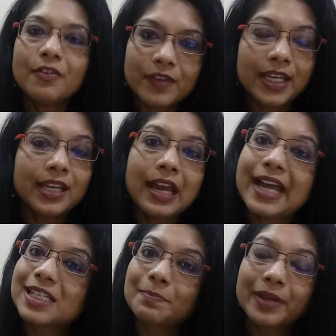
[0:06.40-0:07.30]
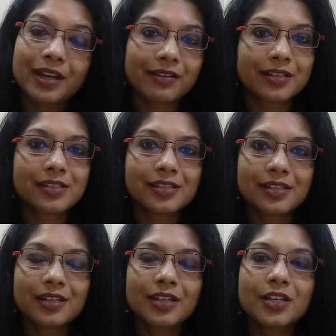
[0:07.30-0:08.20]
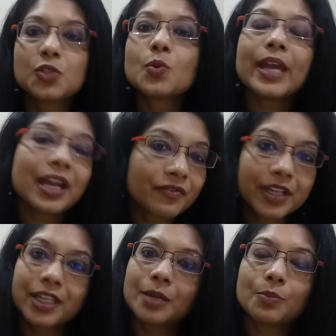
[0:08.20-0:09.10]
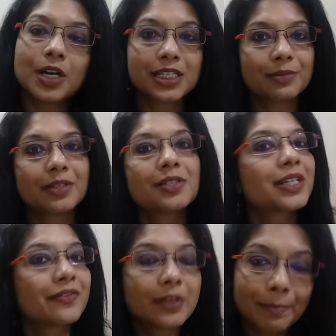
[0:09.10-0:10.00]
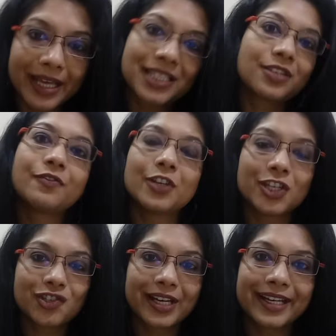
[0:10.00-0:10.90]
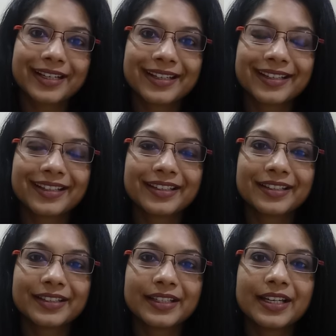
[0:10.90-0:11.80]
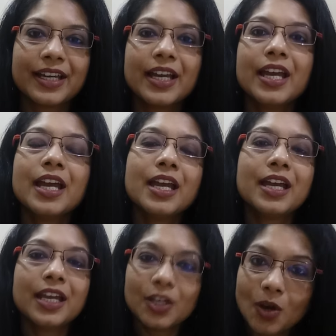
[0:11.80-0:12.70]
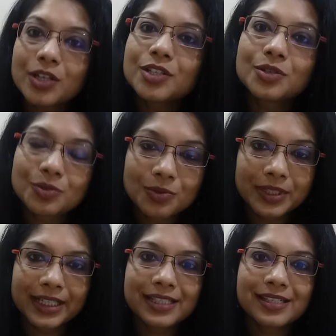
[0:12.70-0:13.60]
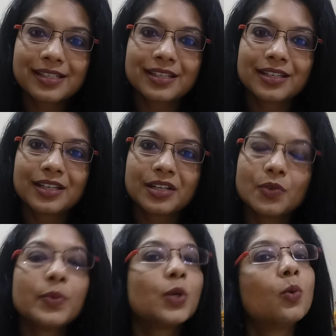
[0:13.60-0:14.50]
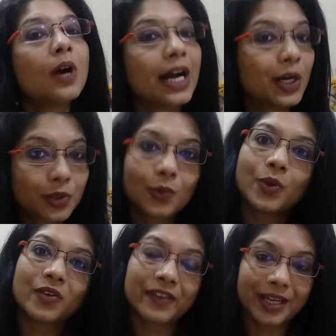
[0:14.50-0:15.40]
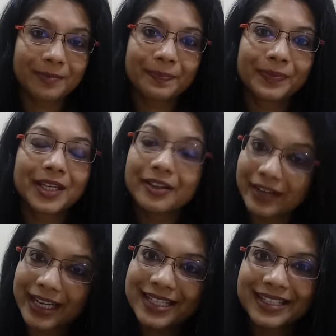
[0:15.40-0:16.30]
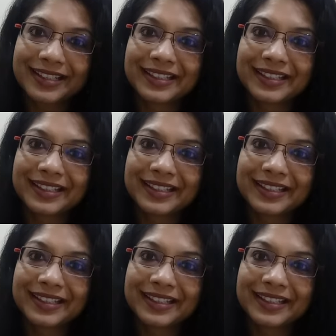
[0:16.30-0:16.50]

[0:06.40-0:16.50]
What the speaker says: We, as parents, do everything possible to give the best for the child. In order to do this, we go out of our way, right?